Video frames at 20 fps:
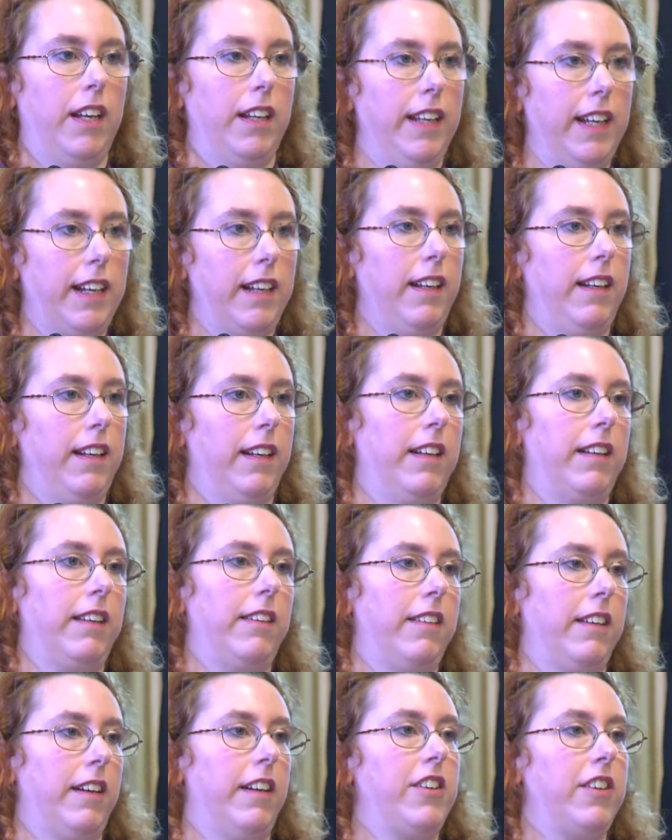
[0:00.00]
Nicola
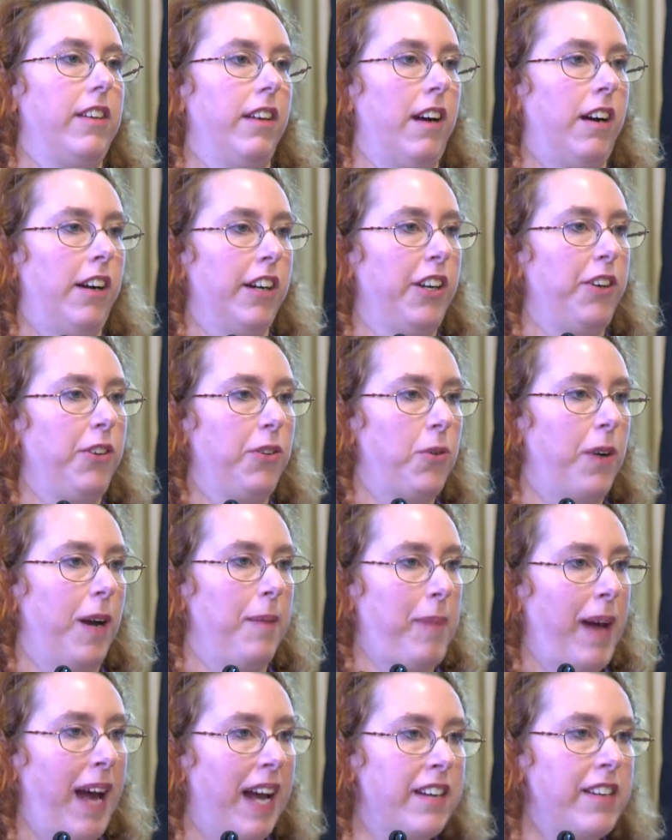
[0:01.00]
Sturgeon argued
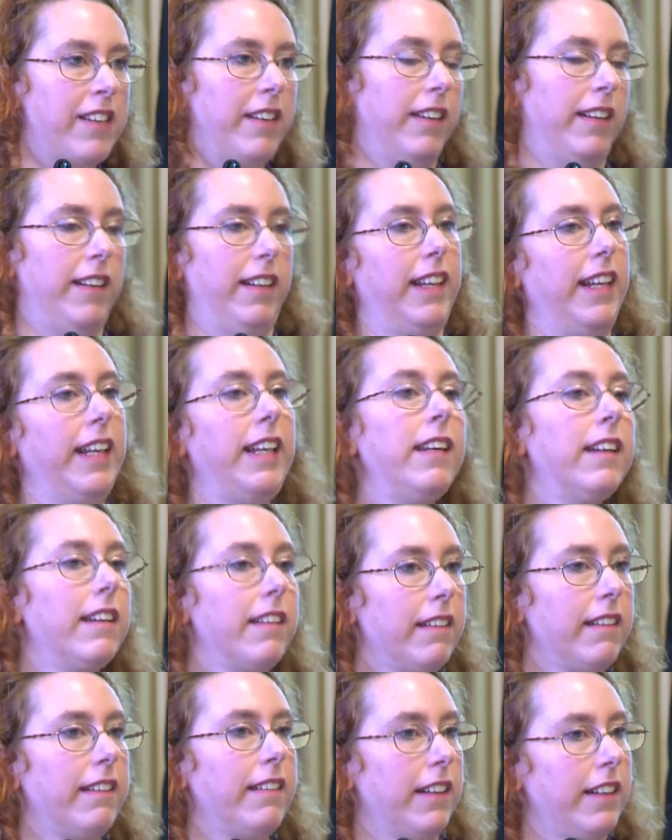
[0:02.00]
quite passionately
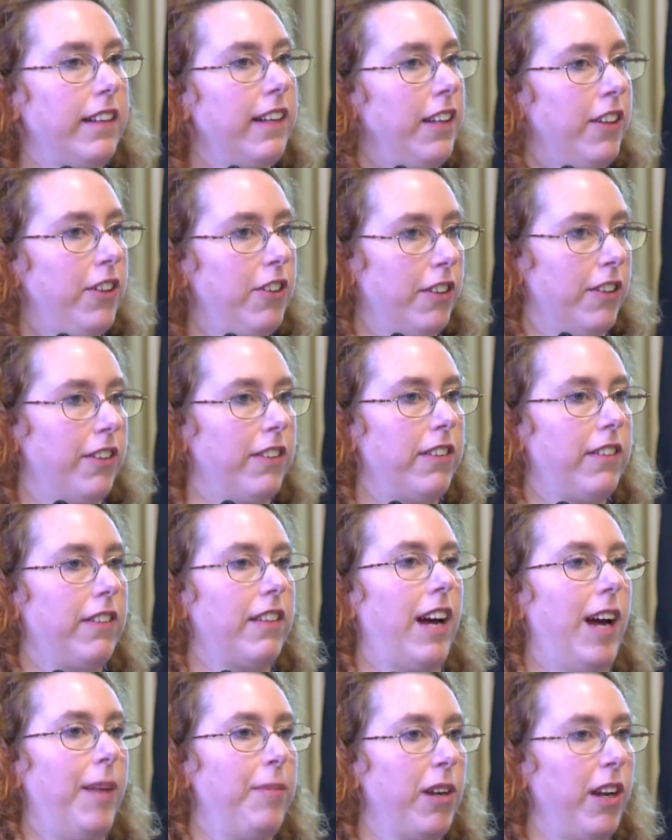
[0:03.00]
that it does.
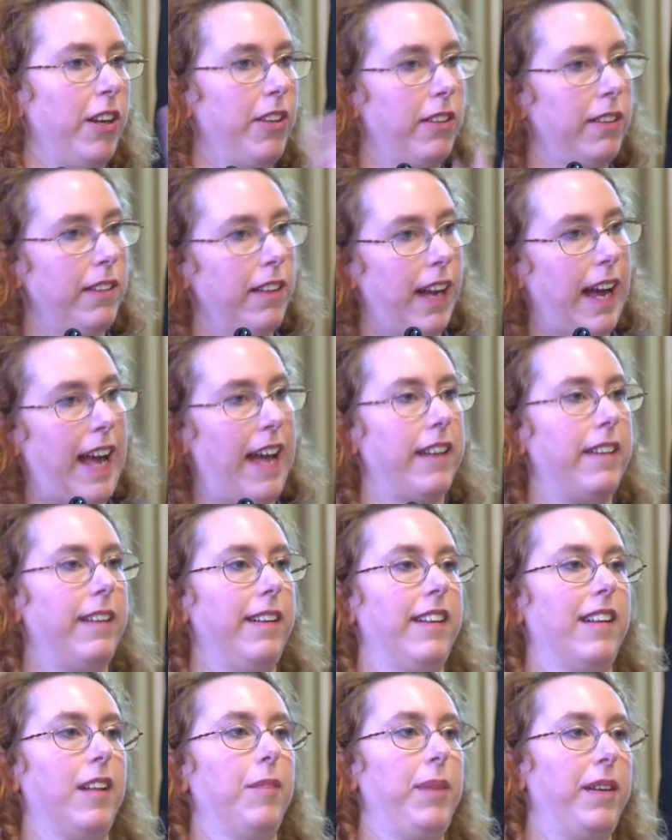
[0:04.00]
I'm going to add a
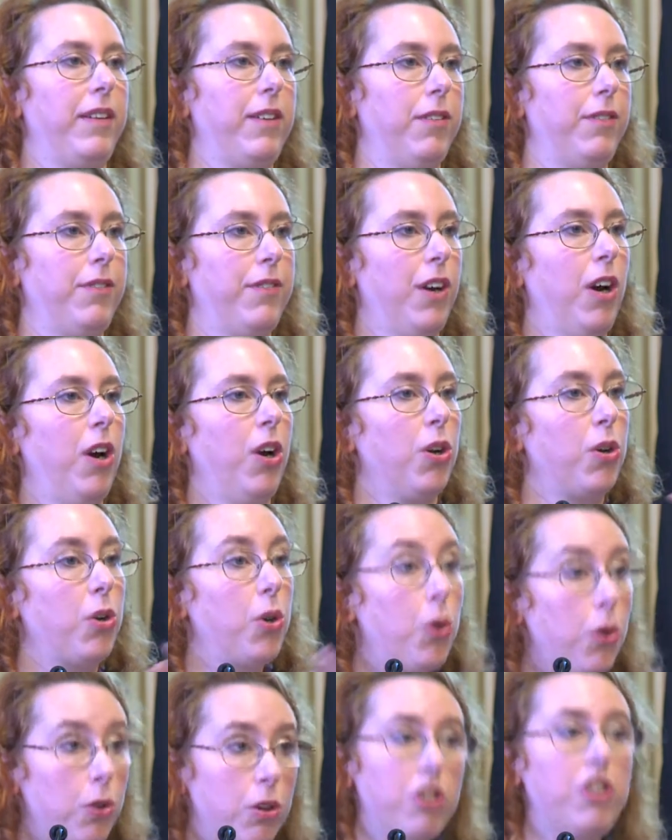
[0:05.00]
little bit of
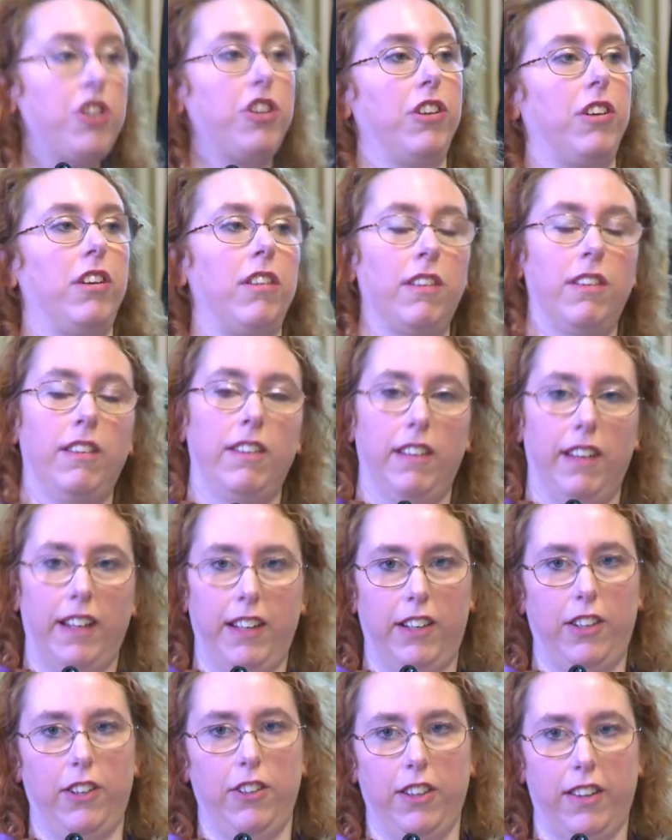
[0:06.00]
caution
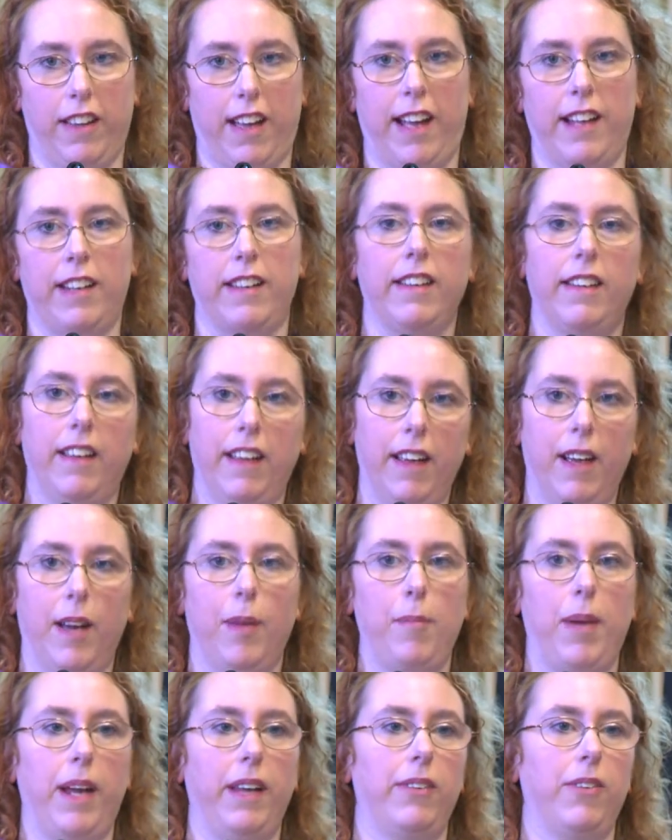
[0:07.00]
into that
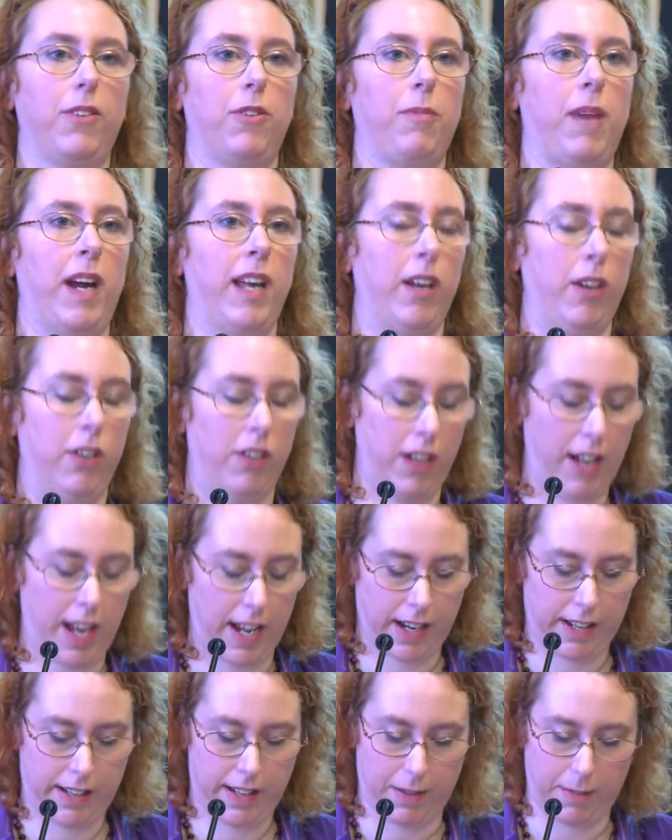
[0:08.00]
based on my own
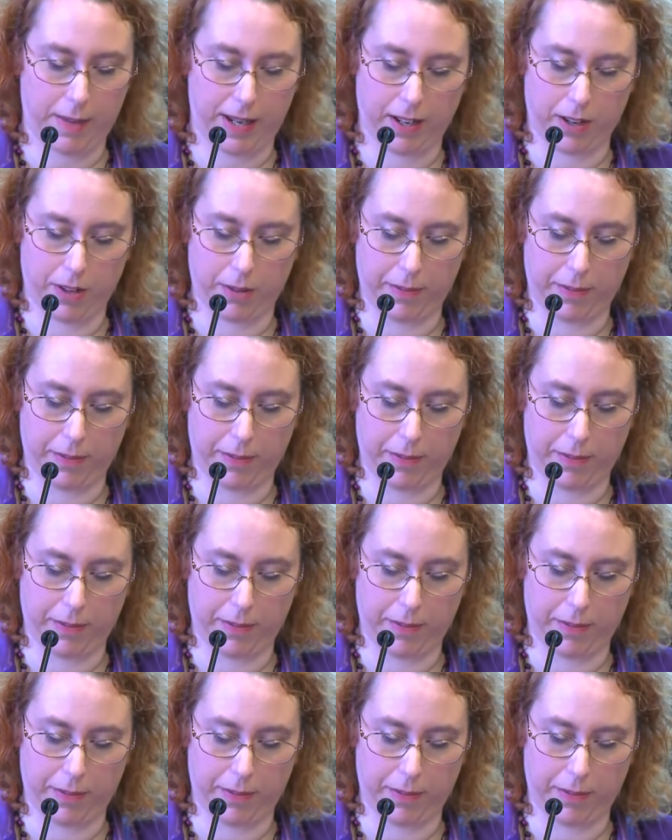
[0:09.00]
academic